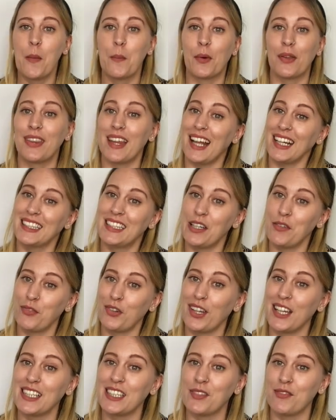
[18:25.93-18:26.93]
But that's it for
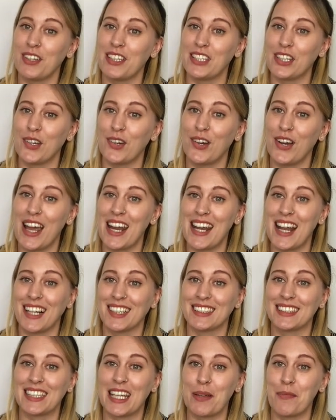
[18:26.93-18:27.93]
this video, and I'll
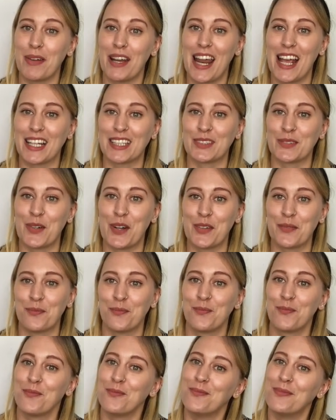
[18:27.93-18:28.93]
see you in my next one.
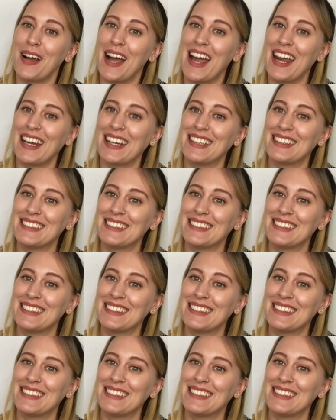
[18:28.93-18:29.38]
Bye.